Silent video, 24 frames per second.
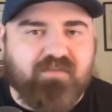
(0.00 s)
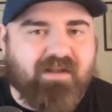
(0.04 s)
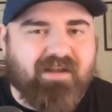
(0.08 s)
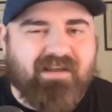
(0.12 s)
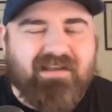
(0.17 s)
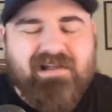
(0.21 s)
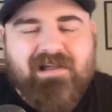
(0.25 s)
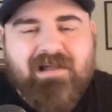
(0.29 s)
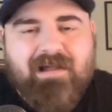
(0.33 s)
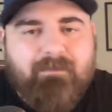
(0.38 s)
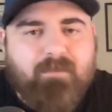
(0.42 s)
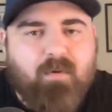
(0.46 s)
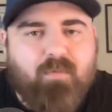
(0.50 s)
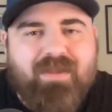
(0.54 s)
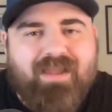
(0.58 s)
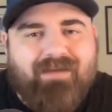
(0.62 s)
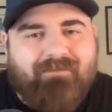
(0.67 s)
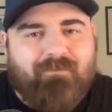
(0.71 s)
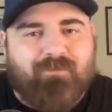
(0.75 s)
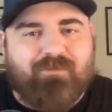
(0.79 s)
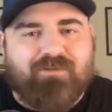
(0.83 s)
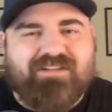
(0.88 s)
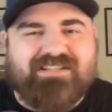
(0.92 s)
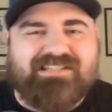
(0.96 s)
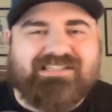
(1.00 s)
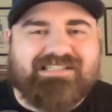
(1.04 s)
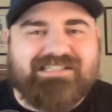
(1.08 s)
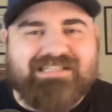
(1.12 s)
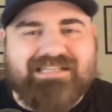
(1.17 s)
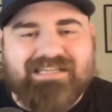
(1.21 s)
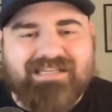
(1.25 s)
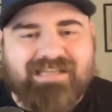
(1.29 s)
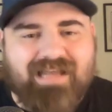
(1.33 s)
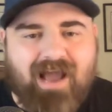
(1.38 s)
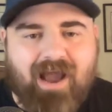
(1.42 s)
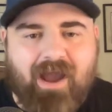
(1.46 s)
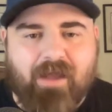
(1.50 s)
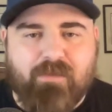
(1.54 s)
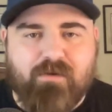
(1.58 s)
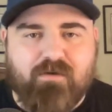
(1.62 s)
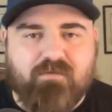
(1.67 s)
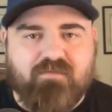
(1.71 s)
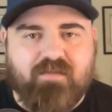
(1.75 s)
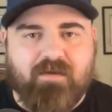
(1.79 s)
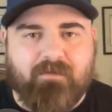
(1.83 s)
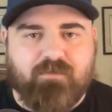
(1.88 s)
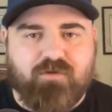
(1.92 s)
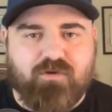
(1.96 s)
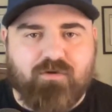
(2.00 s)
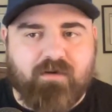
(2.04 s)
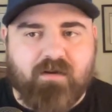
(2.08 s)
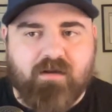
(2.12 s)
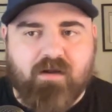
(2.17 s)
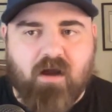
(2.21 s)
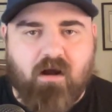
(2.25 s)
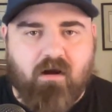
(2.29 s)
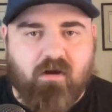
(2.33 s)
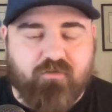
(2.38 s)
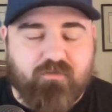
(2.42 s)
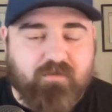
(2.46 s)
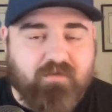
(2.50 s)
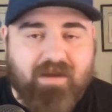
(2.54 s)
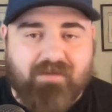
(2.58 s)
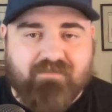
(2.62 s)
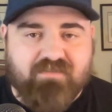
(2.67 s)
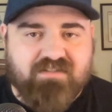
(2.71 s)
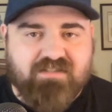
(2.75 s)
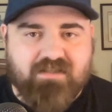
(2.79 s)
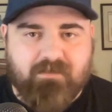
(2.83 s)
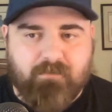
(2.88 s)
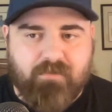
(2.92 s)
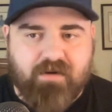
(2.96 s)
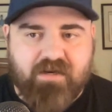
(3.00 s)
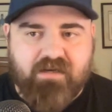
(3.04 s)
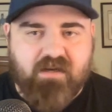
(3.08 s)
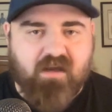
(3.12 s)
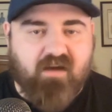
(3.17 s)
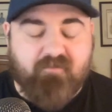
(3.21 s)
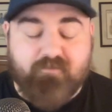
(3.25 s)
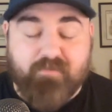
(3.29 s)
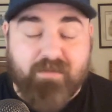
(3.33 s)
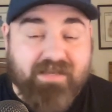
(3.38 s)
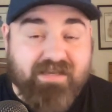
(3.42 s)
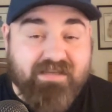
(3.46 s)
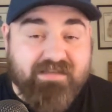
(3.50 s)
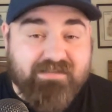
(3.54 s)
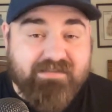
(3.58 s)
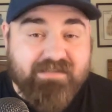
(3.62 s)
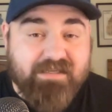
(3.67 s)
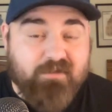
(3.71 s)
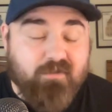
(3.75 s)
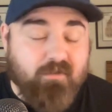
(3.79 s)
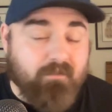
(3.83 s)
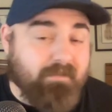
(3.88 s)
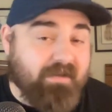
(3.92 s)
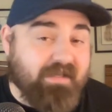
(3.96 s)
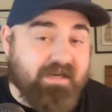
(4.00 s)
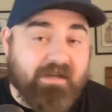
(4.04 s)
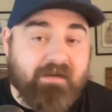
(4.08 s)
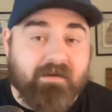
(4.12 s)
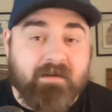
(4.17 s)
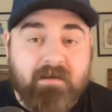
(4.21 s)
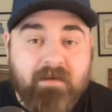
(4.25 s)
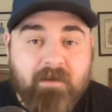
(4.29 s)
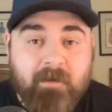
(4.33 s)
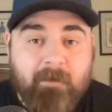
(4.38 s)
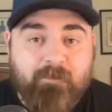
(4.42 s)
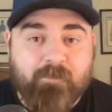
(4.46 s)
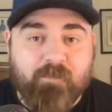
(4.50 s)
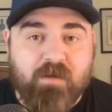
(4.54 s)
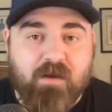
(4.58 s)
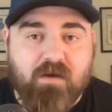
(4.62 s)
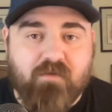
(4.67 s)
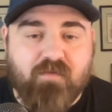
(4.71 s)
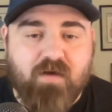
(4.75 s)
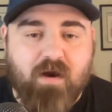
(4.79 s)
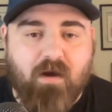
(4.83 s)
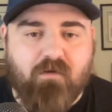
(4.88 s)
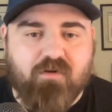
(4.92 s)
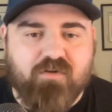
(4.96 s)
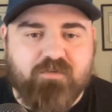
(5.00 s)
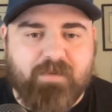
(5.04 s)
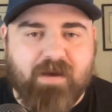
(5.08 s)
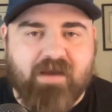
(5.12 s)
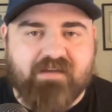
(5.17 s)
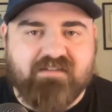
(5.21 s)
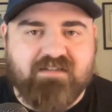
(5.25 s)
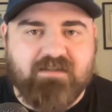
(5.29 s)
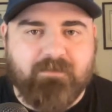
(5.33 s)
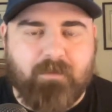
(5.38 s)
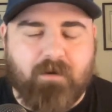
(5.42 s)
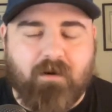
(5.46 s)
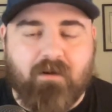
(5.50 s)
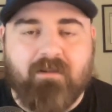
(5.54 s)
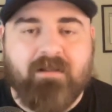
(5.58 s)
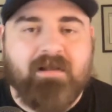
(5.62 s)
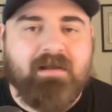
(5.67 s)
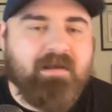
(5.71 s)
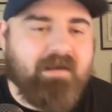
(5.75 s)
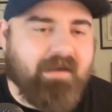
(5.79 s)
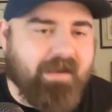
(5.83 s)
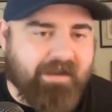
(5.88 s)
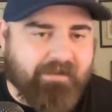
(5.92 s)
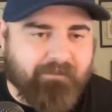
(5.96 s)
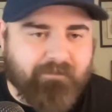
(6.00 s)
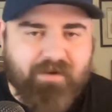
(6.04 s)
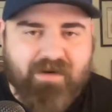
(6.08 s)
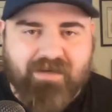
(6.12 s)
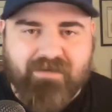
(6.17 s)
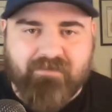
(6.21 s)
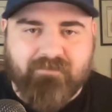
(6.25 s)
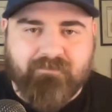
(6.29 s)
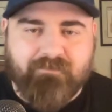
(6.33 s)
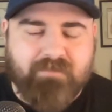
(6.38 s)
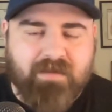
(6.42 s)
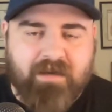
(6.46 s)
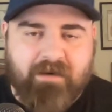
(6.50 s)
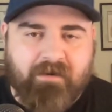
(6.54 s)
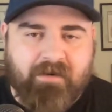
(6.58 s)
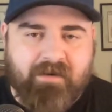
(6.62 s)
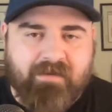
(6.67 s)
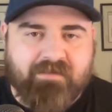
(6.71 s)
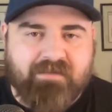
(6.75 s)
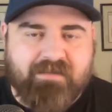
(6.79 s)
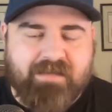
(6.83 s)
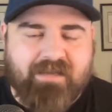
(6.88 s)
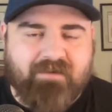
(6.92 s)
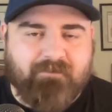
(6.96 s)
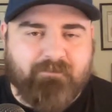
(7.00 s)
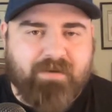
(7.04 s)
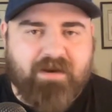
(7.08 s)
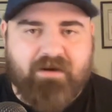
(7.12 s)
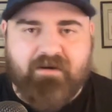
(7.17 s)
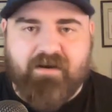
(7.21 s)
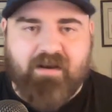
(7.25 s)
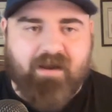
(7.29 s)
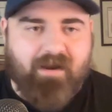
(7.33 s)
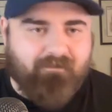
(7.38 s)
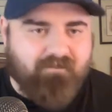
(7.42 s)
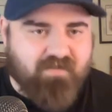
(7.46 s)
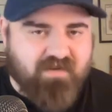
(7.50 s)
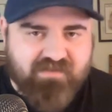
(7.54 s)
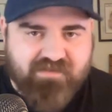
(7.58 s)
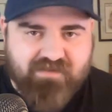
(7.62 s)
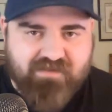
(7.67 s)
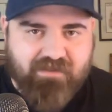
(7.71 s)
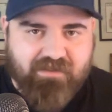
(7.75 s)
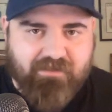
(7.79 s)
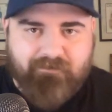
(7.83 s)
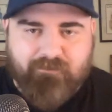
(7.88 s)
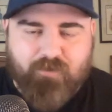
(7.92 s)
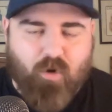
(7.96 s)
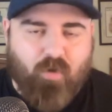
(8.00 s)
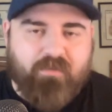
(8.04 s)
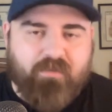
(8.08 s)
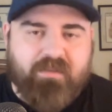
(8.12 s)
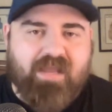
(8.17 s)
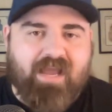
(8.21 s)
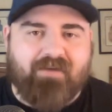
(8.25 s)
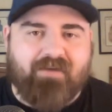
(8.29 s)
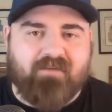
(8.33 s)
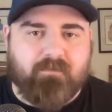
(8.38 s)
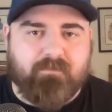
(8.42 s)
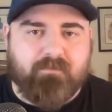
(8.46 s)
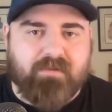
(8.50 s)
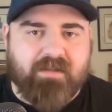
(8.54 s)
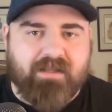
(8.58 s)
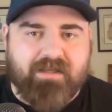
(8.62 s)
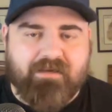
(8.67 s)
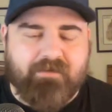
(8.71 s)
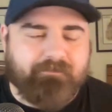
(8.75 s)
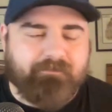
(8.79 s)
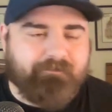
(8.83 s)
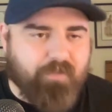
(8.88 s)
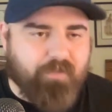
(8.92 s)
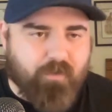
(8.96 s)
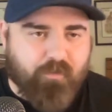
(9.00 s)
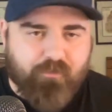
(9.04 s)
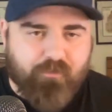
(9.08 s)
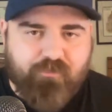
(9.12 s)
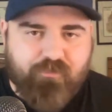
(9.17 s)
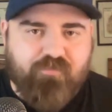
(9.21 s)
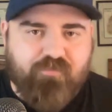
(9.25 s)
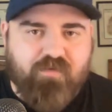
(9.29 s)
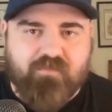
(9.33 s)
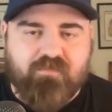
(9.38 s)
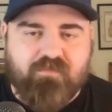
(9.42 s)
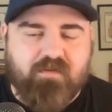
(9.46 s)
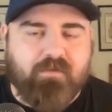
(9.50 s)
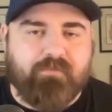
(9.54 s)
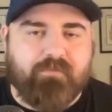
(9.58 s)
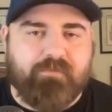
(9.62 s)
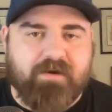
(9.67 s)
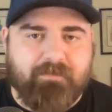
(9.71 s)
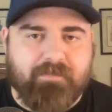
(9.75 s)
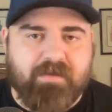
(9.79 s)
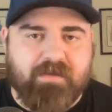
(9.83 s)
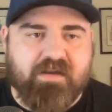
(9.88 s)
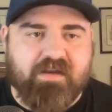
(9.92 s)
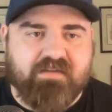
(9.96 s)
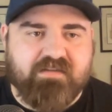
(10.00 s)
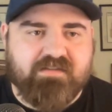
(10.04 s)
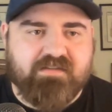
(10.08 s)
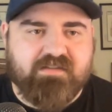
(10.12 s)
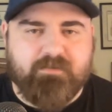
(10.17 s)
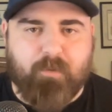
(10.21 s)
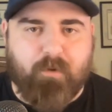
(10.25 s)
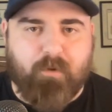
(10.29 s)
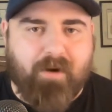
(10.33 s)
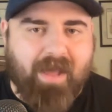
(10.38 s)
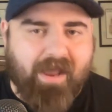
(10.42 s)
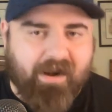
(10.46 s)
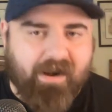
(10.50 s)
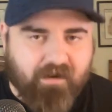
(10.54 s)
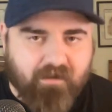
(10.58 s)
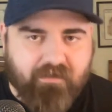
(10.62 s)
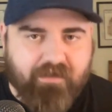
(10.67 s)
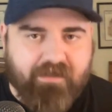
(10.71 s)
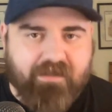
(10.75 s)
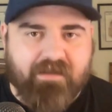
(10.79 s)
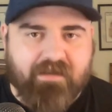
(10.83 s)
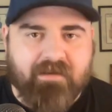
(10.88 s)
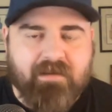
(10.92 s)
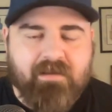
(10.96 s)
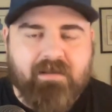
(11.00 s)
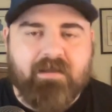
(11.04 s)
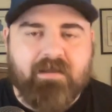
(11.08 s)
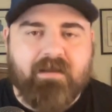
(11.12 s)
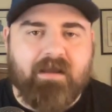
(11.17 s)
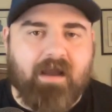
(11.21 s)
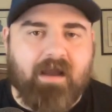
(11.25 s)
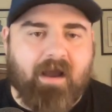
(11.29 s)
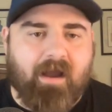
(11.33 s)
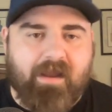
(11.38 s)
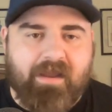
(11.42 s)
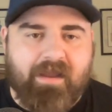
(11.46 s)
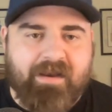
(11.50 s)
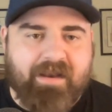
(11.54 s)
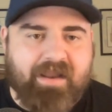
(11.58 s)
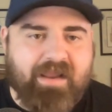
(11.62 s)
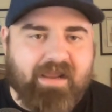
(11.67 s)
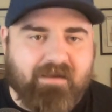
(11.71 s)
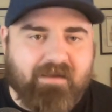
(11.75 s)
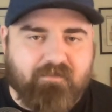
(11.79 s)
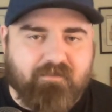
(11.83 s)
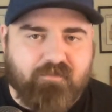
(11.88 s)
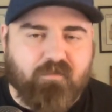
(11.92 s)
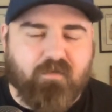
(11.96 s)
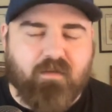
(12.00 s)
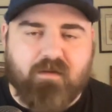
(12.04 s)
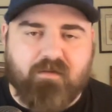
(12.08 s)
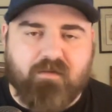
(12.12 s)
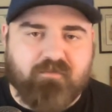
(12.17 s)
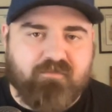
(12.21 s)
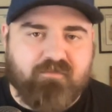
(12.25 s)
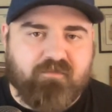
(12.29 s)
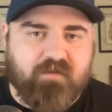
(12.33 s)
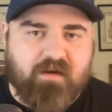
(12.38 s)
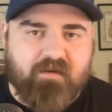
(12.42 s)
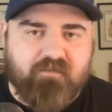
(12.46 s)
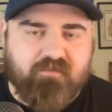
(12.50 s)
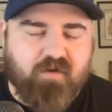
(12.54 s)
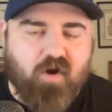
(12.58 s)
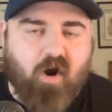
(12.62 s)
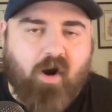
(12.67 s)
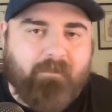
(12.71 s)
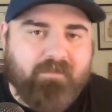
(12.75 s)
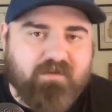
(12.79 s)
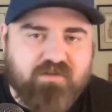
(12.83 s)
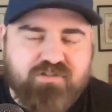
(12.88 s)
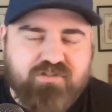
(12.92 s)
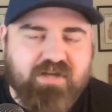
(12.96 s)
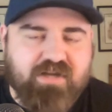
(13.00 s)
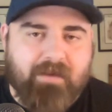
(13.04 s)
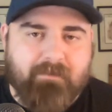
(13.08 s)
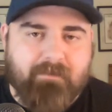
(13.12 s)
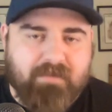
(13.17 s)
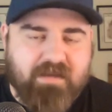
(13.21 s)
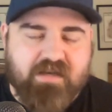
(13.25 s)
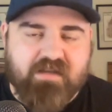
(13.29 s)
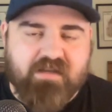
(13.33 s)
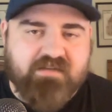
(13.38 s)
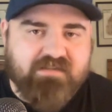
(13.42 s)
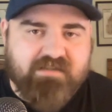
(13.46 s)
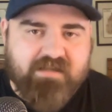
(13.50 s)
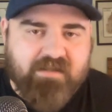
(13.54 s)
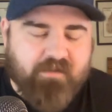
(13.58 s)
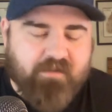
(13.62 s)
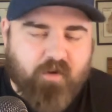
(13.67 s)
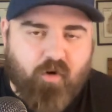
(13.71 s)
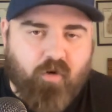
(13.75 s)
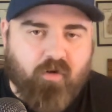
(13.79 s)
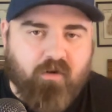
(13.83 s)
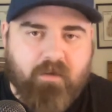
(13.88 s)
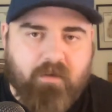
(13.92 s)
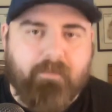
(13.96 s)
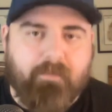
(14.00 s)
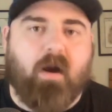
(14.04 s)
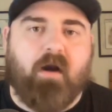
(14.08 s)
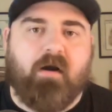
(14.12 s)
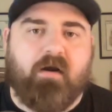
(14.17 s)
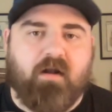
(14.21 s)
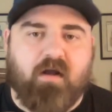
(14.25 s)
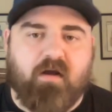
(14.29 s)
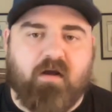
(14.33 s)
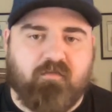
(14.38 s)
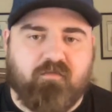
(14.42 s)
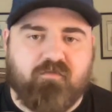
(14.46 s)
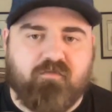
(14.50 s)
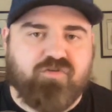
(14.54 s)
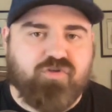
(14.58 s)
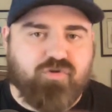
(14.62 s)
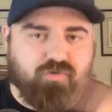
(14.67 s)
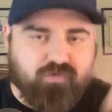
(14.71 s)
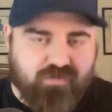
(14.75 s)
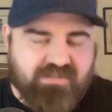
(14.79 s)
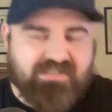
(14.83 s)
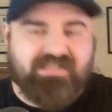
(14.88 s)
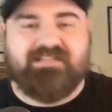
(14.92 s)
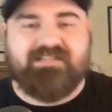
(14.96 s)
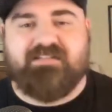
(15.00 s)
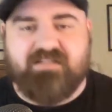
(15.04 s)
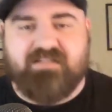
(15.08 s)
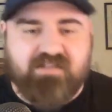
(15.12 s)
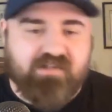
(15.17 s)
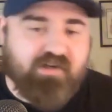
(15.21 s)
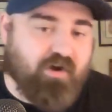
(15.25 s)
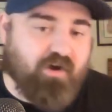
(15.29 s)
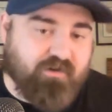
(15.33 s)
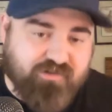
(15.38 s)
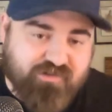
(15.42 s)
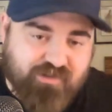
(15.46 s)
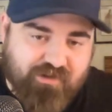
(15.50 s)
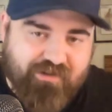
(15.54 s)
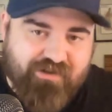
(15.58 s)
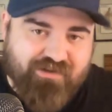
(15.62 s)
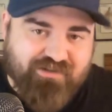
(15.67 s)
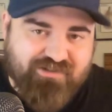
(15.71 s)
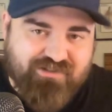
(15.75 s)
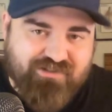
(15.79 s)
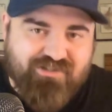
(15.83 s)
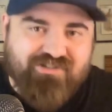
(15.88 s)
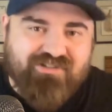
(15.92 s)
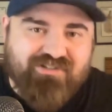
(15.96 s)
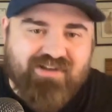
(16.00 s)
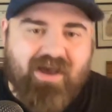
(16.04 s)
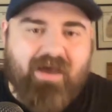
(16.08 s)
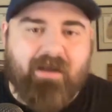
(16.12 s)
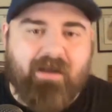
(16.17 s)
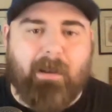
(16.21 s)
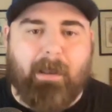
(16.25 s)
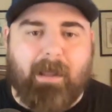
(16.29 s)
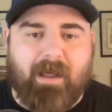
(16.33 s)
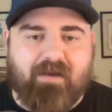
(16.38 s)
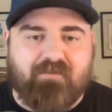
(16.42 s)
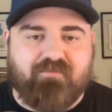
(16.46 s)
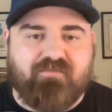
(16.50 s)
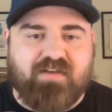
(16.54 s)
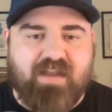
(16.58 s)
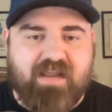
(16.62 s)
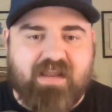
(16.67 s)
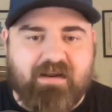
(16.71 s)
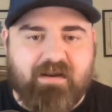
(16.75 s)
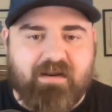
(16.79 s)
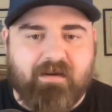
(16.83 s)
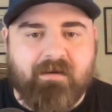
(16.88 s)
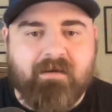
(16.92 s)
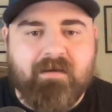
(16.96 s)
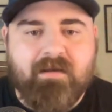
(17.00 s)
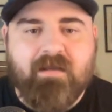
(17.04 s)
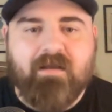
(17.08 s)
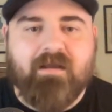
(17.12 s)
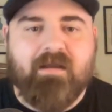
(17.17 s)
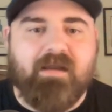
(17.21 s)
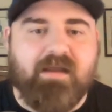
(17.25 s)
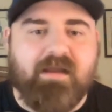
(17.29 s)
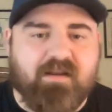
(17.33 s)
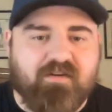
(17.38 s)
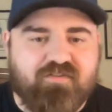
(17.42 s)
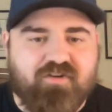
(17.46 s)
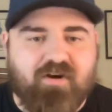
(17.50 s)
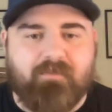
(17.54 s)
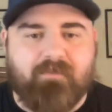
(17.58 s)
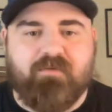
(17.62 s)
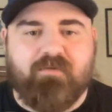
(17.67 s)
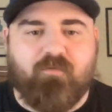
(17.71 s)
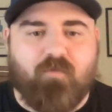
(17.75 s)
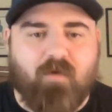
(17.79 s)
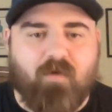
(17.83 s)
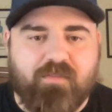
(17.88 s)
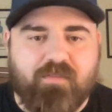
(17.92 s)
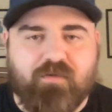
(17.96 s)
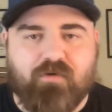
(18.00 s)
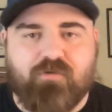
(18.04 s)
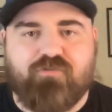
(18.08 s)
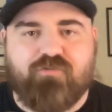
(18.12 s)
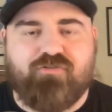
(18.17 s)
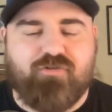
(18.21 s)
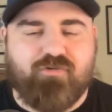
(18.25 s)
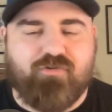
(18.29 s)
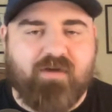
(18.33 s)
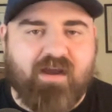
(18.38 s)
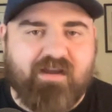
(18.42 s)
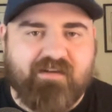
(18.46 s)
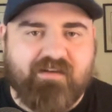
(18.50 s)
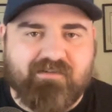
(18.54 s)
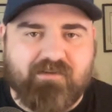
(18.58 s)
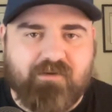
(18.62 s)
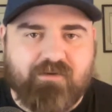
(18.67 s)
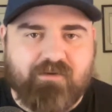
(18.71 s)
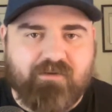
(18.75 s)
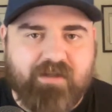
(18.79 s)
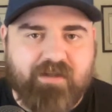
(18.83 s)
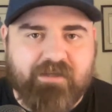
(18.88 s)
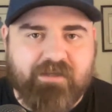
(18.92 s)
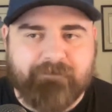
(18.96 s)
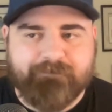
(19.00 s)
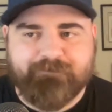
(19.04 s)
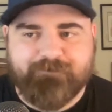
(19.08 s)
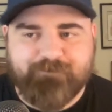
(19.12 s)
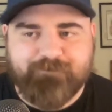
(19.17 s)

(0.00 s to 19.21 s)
Like, but we haven't really seen either of them do it in college. We haven't seen Braden Huff play a single minute of college basketball, and Braden er, and Kaden Perry obviously only having played those 53 minutes sporadically uh, in a handful of, of garbage time minutes in the early part of two seasons ago. So there's just not a lot of data in terms of what those two guys look like.